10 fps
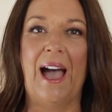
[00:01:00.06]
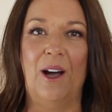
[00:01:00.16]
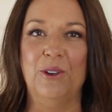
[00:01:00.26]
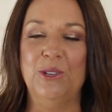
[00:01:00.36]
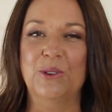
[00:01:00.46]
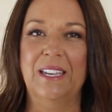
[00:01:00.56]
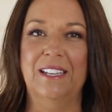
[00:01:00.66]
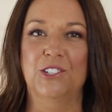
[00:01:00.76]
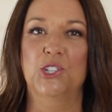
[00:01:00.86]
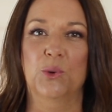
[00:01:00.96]
how you
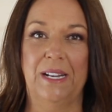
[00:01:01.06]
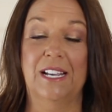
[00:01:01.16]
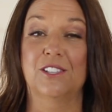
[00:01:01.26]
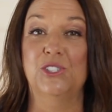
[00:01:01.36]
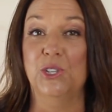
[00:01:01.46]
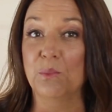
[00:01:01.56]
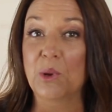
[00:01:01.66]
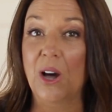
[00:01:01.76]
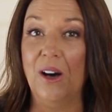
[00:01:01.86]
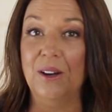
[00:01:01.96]
can join a Zoom
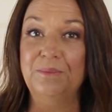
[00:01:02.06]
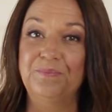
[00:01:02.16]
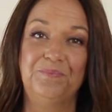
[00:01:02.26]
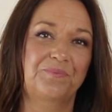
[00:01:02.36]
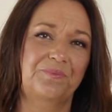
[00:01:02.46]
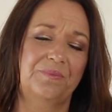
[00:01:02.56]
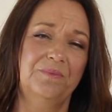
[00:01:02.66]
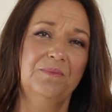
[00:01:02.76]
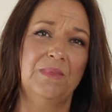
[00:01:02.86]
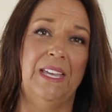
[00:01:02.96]
call
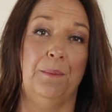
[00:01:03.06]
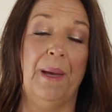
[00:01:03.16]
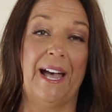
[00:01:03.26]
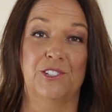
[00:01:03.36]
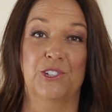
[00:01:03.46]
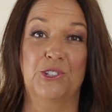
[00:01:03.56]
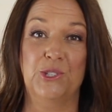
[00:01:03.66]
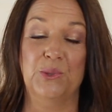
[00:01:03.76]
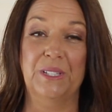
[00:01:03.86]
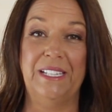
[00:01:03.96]
and Pastor
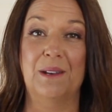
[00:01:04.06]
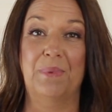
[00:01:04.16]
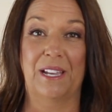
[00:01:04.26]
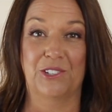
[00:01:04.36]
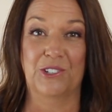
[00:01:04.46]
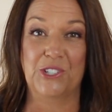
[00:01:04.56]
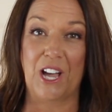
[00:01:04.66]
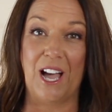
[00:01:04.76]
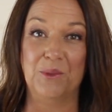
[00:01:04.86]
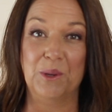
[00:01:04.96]
Julie and Pastor
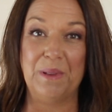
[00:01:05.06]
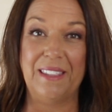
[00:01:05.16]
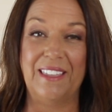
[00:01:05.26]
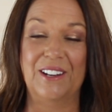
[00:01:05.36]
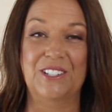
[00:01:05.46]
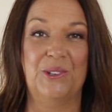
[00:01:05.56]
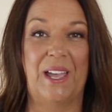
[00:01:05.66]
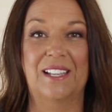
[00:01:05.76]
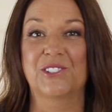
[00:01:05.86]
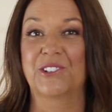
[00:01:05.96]
John will be there to
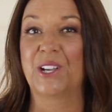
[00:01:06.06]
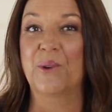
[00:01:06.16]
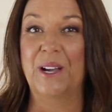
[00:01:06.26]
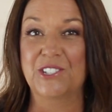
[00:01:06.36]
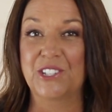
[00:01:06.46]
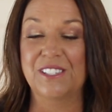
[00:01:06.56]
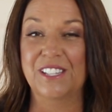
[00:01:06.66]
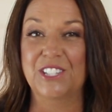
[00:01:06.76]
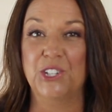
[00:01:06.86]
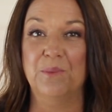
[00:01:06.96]
answer any questions
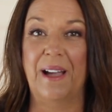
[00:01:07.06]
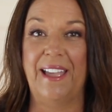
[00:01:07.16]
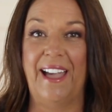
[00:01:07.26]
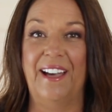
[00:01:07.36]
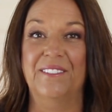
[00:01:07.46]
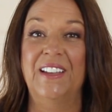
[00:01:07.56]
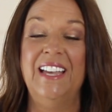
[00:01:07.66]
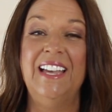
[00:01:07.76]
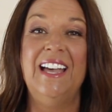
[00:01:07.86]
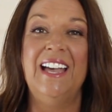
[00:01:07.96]
that you might have.
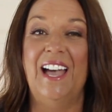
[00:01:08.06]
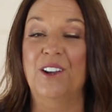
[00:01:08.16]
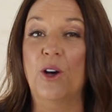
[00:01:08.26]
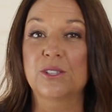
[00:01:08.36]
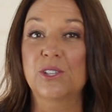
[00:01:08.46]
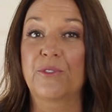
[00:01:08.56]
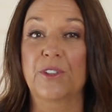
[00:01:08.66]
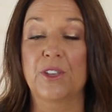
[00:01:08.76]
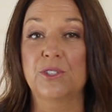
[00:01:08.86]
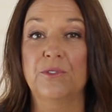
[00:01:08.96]
And also
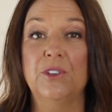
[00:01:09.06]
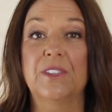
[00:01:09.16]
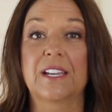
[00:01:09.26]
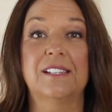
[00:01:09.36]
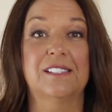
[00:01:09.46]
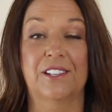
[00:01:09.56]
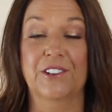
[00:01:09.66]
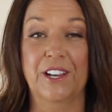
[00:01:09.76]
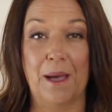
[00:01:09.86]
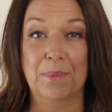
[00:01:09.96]
for those of you that
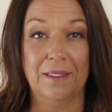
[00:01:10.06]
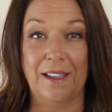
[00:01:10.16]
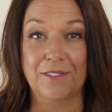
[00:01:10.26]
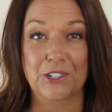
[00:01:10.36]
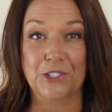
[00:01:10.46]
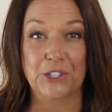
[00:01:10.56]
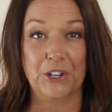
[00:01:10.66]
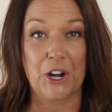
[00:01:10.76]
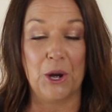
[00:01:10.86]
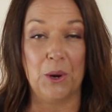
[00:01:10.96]
consider Capital Life Church
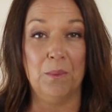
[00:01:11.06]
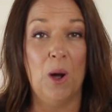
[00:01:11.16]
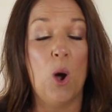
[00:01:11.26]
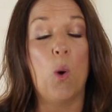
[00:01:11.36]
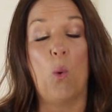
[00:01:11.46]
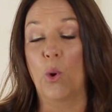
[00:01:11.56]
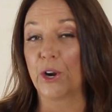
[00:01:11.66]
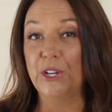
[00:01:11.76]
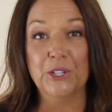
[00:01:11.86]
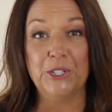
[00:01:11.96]
your home
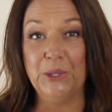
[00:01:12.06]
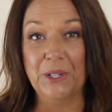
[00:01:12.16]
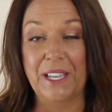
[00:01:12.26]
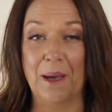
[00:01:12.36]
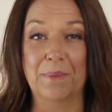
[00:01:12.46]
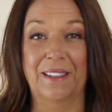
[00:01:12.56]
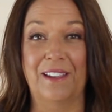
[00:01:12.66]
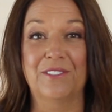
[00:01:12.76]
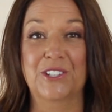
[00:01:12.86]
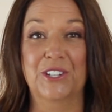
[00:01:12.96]
or you're new to Capital
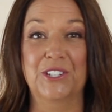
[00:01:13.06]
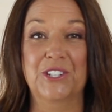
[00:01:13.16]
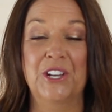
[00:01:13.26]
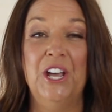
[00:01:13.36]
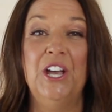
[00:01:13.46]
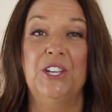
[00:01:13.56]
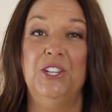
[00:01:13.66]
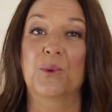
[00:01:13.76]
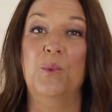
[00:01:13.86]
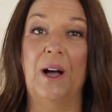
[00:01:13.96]
Life Church,
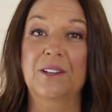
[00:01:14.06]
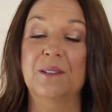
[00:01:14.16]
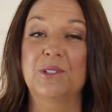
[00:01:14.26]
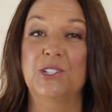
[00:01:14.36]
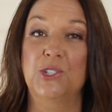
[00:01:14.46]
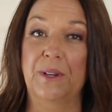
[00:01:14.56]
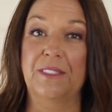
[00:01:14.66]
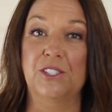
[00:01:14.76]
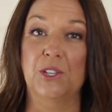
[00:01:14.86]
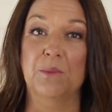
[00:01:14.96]
you're welcome to join
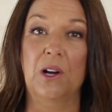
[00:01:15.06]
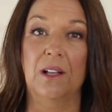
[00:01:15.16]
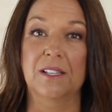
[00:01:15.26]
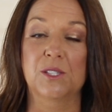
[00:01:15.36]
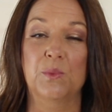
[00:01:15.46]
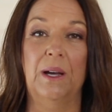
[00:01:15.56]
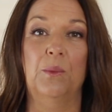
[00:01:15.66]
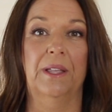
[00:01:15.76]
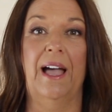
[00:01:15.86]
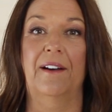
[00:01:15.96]
the Zoom call as well.
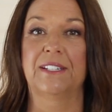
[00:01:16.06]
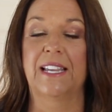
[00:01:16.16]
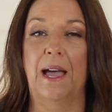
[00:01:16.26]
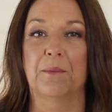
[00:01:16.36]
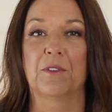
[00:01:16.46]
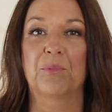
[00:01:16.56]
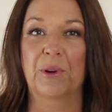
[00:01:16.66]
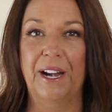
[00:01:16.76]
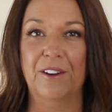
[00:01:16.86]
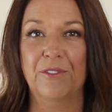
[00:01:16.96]
We'll have a time of
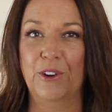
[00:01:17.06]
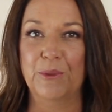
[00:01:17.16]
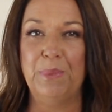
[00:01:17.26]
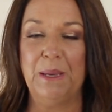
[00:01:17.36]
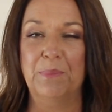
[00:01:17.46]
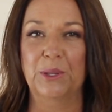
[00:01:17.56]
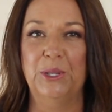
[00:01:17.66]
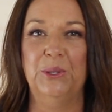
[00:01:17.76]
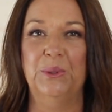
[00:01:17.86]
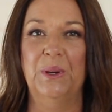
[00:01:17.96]
prayer for people
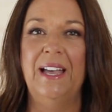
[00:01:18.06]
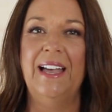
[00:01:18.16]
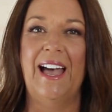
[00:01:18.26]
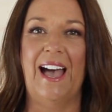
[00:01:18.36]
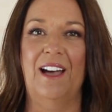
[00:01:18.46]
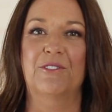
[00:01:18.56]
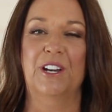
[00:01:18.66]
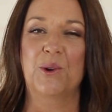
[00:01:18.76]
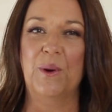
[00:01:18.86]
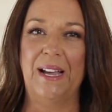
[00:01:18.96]
who have
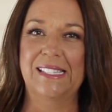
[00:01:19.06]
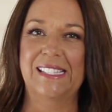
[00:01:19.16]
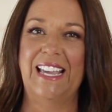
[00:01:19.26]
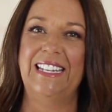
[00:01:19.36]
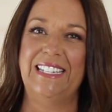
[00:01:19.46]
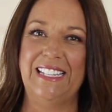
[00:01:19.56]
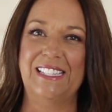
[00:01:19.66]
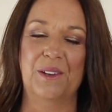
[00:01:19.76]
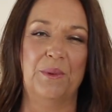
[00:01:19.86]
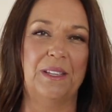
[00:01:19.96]
requests and
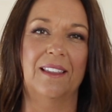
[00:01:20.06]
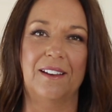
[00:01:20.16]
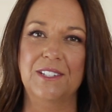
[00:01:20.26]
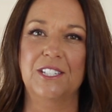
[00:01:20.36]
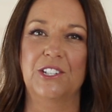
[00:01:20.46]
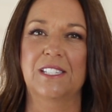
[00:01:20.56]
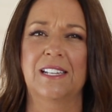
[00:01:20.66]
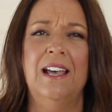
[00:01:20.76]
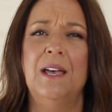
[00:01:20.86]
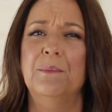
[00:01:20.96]
needs that we'd love to just
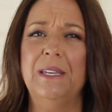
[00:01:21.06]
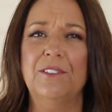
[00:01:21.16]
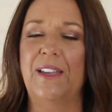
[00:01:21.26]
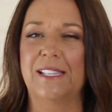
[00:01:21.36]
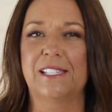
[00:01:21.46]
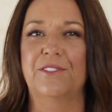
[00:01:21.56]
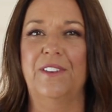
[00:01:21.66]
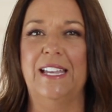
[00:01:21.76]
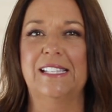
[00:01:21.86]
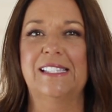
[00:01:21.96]
meet face to
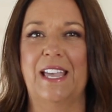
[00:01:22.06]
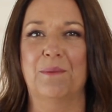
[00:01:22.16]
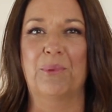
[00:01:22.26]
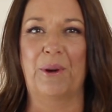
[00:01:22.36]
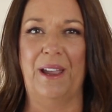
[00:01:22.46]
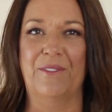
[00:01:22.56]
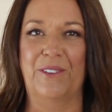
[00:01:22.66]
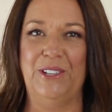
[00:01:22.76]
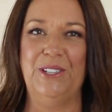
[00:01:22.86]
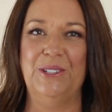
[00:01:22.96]
face and pray
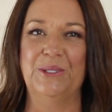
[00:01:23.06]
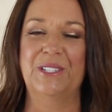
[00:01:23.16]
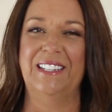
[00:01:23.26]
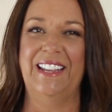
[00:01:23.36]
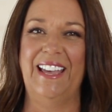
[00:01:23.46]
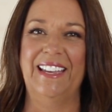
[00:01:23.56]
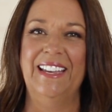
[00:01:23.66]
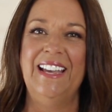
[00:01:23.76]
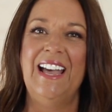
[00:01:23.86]
for you today.